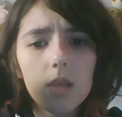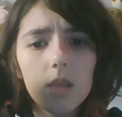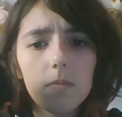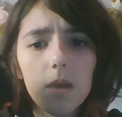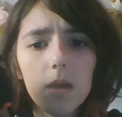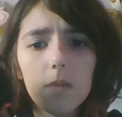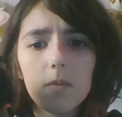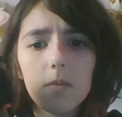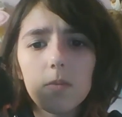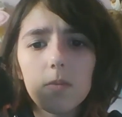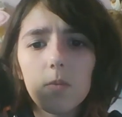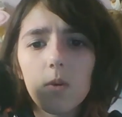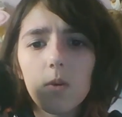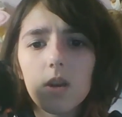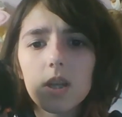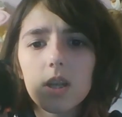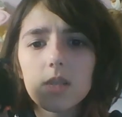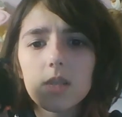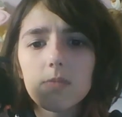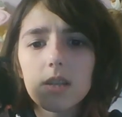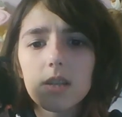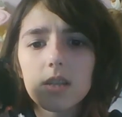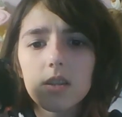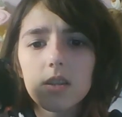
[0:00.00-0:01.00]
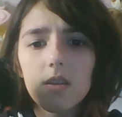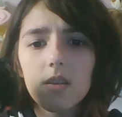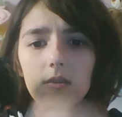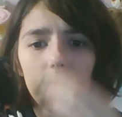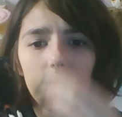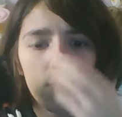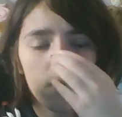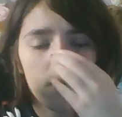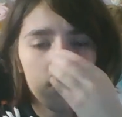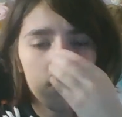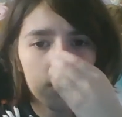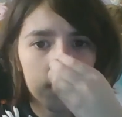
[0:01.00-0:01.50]
He might be more
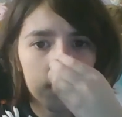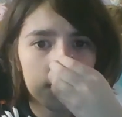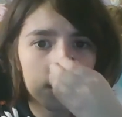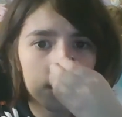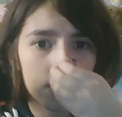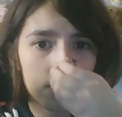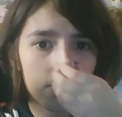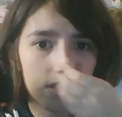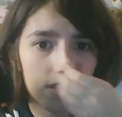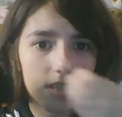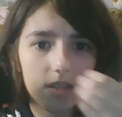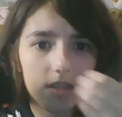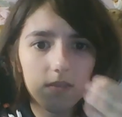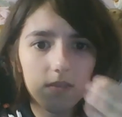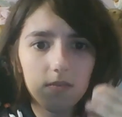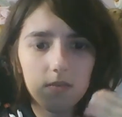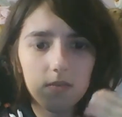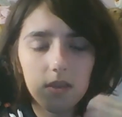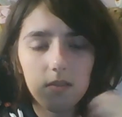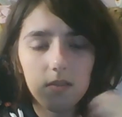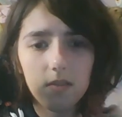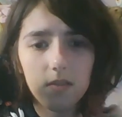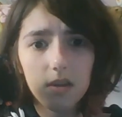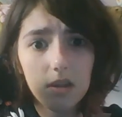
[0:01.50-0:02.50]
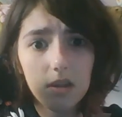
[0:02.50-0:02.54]
expensive or less expensive, give or